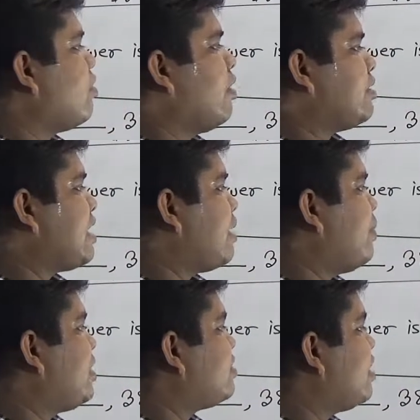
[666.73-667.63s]
ones. That
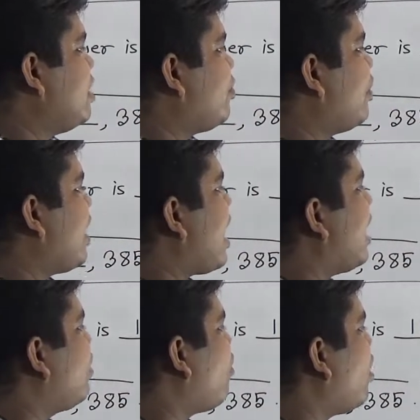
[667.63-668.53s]
means if we
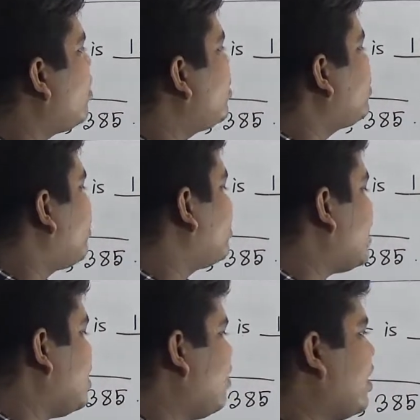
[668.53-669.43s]
add 1 with 1,
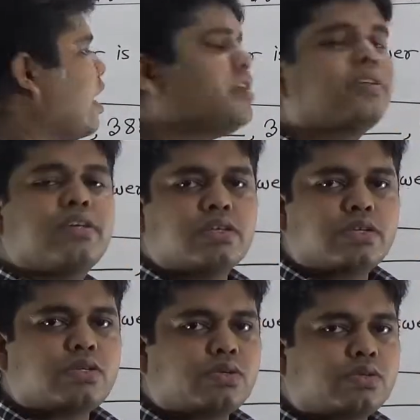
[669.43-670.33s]
then we get
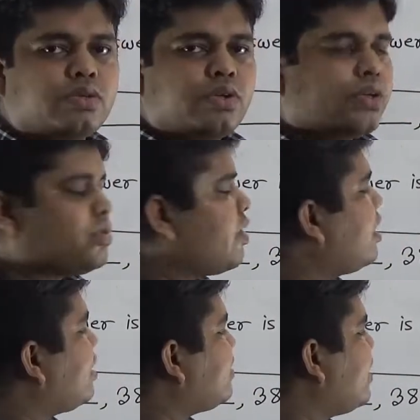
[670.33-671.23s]
2. So it
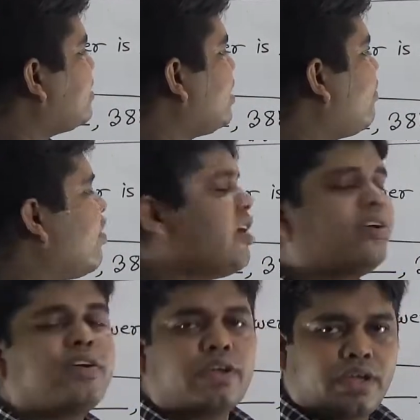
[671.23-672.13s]
is easy for
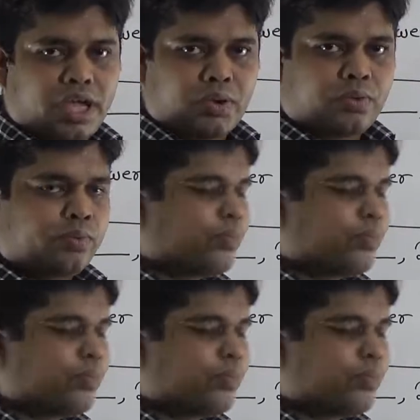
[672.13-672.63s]
you.